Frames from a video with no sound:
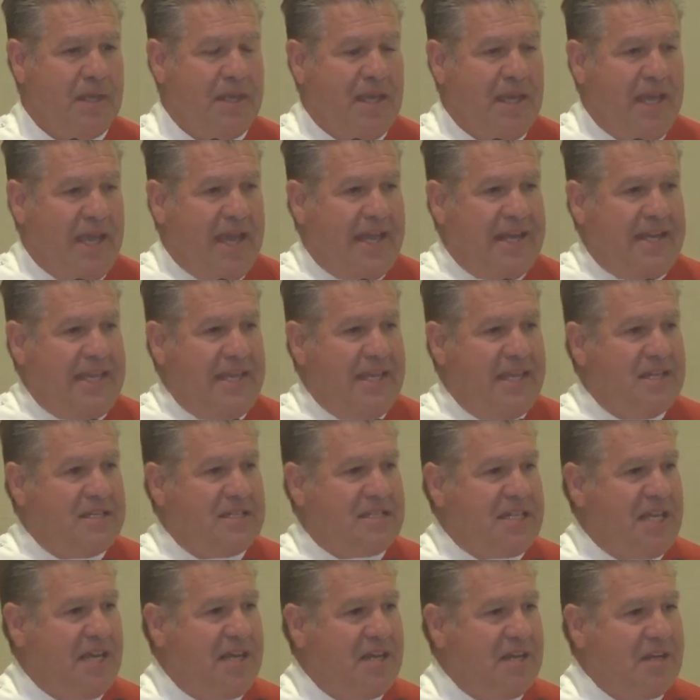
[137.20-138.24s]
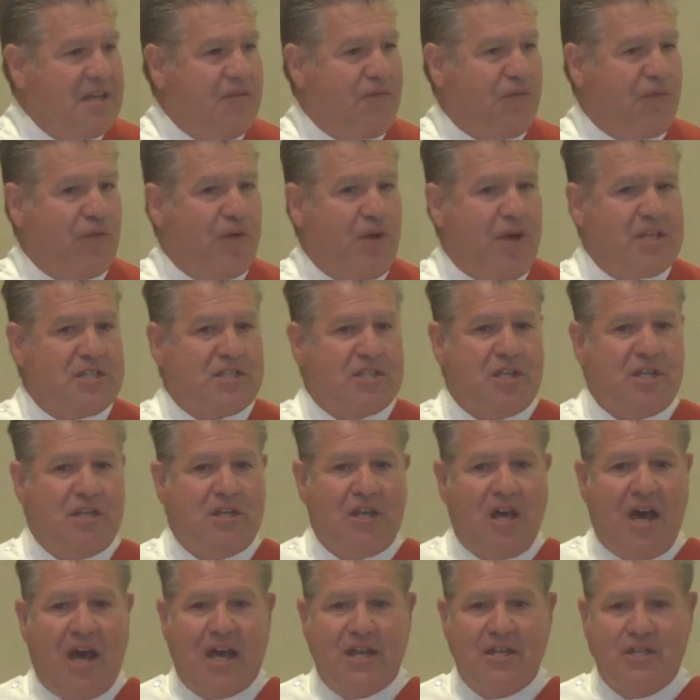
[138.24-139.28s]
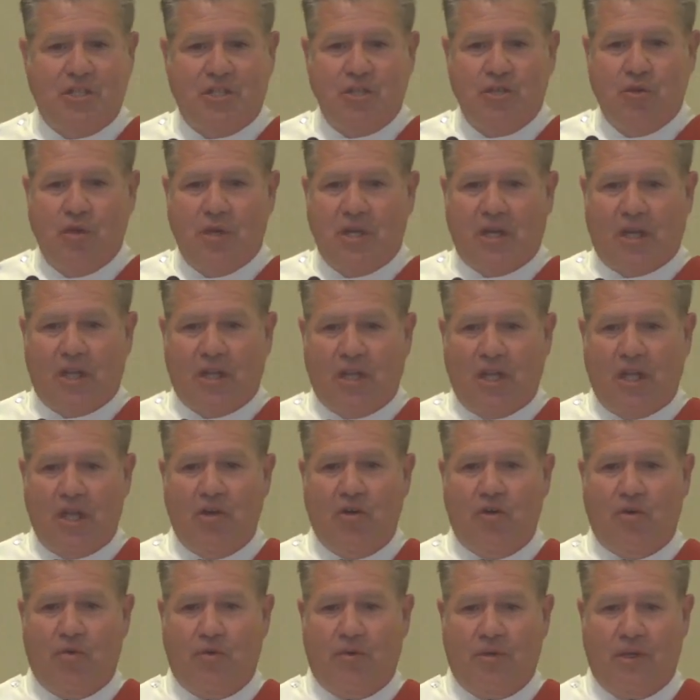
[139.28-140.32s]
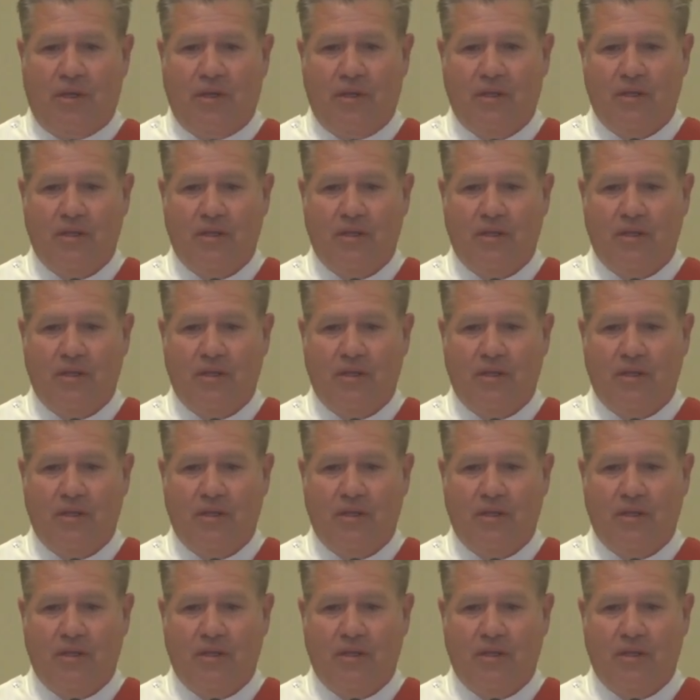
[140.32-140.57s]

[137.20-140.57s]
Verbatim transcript: And he intended for us to not do it alone,